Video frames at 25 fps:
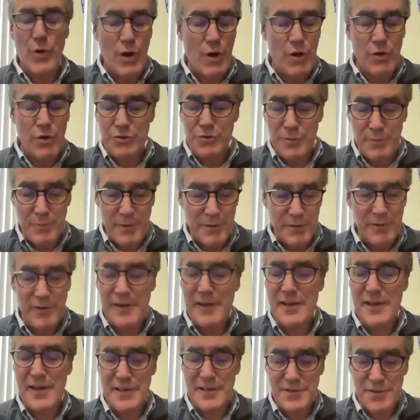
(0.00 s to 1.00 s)

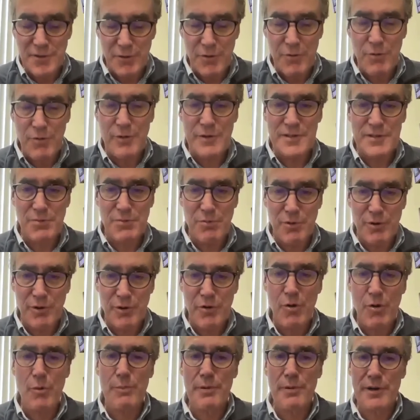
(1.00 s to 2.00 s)
ultimately, yes, of course,
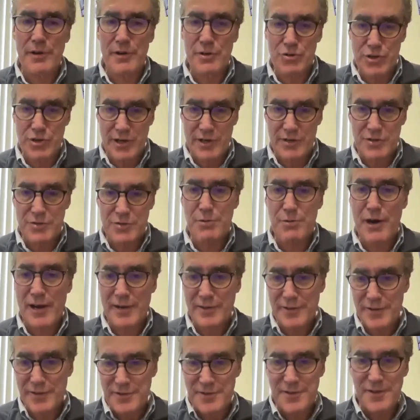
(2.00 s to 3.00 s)
we're hoping to change
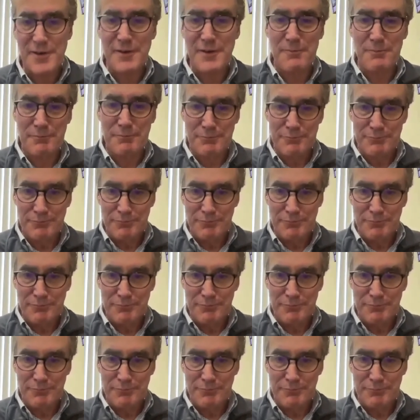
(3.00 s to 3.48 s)
practice here.